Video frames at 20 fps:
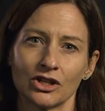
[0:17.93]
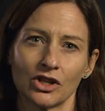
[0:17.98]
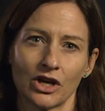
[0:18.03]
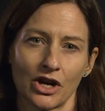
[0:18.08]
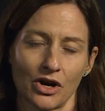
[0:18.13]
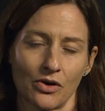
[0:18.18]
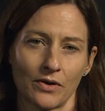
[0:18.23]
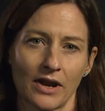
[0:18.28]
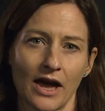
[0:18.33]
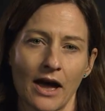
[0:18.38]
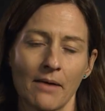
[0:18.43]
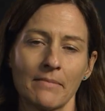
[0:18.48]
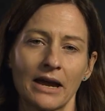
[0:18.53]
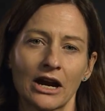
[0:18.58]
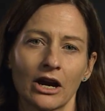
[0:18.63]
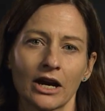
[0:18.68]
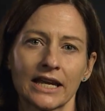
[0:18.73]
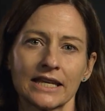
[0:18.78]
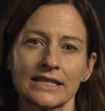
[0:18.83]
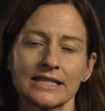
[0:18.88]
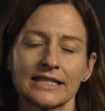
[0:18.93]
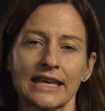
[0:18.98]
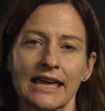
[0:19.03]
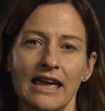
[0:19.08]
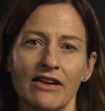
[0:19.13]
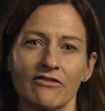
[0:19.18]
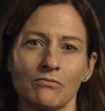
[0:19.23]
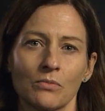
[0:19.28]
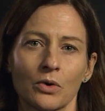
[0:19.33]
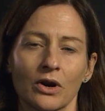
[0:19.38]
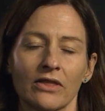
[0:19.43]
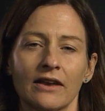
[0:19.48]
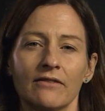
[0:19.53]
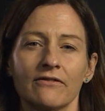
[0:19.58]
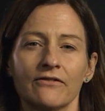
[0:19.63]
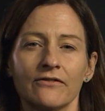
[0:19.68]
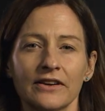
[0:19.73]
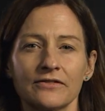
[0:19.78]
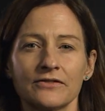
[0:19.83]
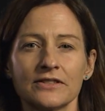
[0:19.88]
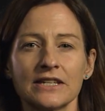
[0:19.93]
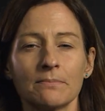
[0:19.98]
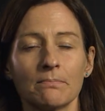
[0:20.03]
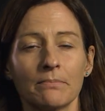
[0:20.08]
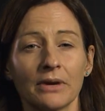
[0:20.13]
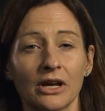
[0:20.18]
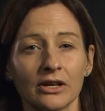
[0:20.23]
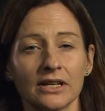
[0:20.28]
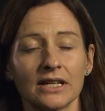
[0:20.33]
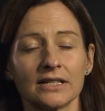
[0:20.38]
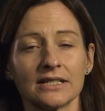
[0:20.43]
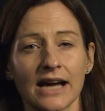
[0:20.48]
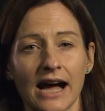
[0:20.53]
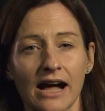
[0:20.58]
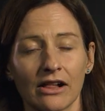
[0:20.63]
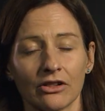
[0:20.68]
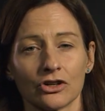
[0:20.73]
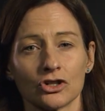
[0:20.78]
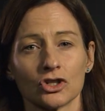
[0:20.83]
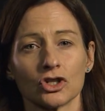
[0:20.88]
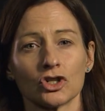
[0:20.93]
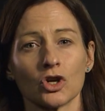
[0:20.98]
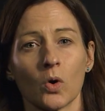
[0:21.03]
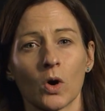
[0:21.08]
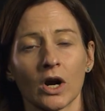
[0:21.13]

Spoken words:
alone, Americans gave more than $50 billion to